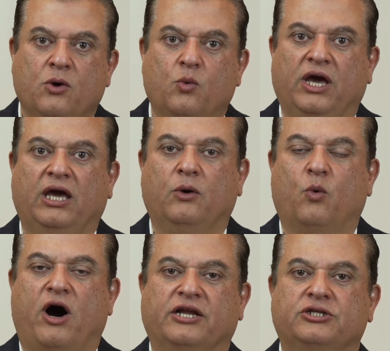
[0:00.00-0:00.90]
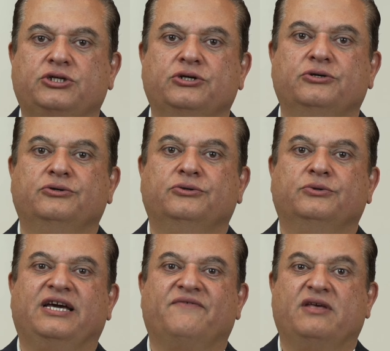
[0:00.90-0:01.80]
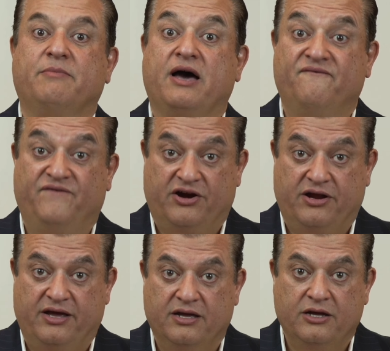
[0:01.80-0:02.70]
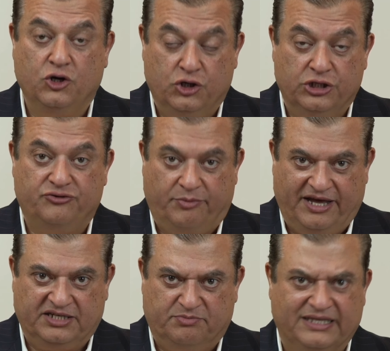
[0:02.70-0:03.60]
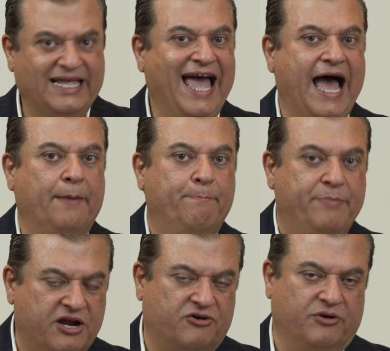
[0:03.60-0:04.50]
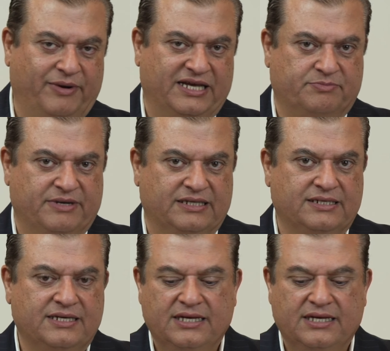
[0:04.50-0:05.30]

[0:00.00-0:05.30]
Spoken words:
we wanted to give them a very good replacement, a better replacement